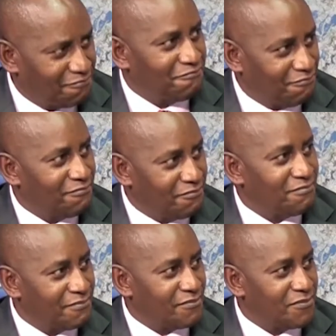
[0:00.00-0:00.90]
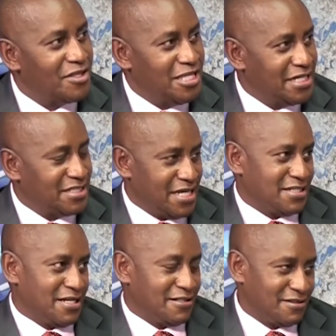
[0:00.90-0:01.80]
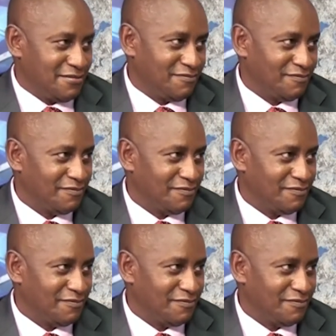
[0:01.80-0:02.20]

them to build a school, to build a